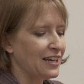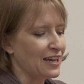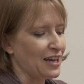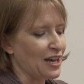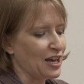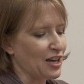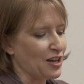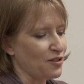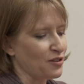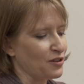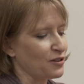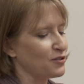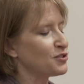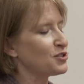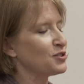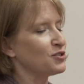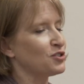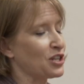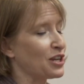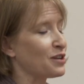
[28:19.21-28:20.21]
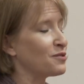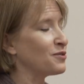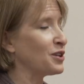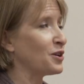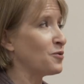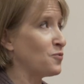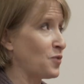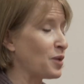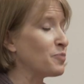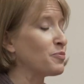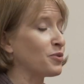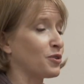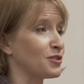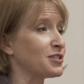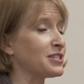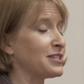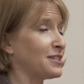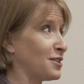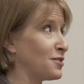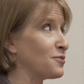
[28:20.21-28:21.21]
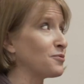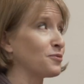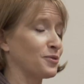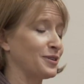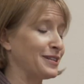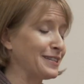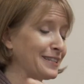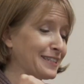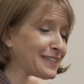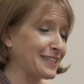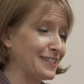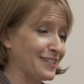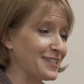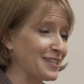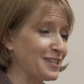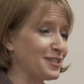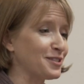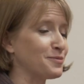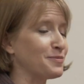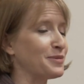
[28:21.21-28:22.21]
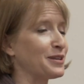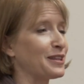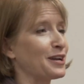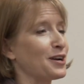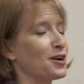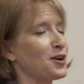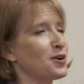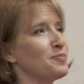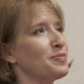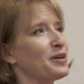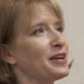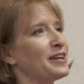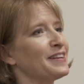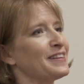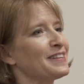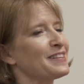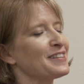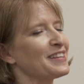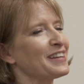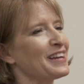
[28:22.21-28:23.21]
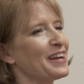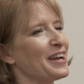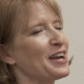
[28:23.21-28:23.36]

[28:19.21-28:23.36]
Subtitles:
there's generally one person that really sends me there, but